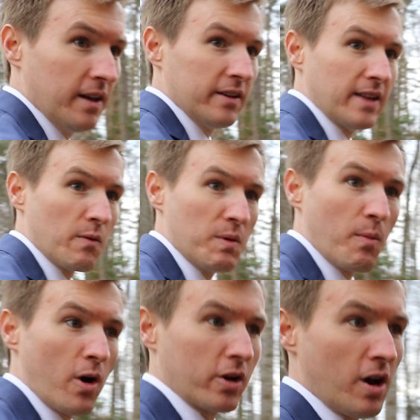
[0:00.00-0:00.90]
is that we
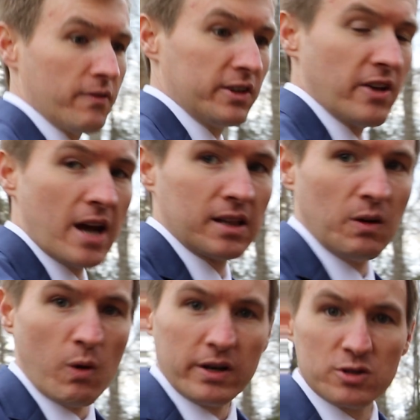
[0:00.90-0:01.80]
mark off
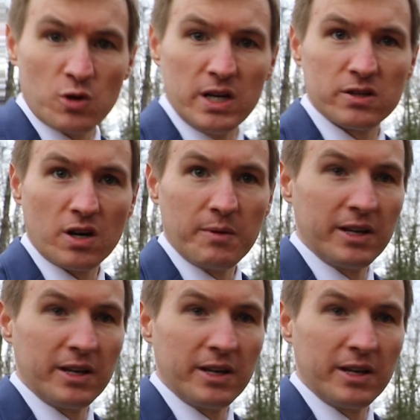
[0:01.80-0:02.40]
exactly what trees are coming